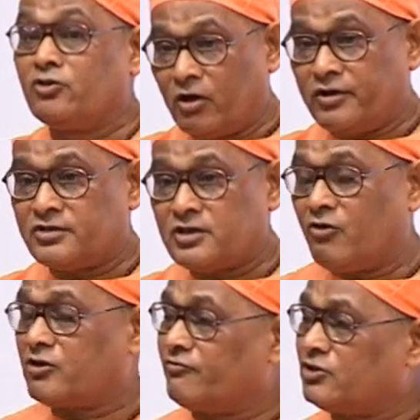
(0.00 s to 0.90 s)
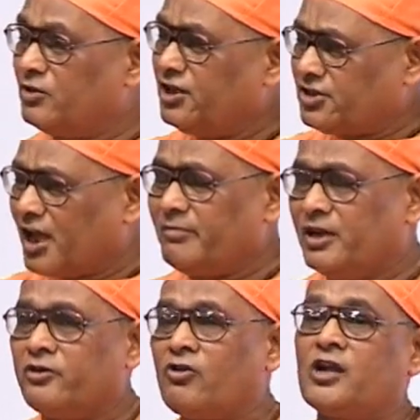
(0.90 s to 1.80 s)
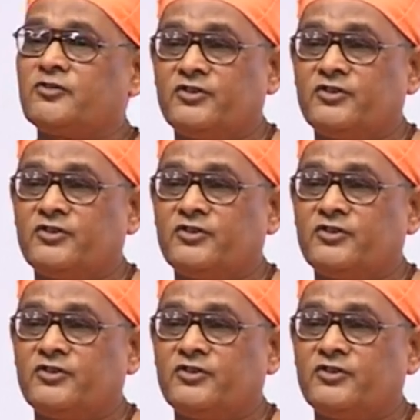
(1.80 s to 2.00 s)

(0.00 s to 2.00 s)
out of which only $10 million for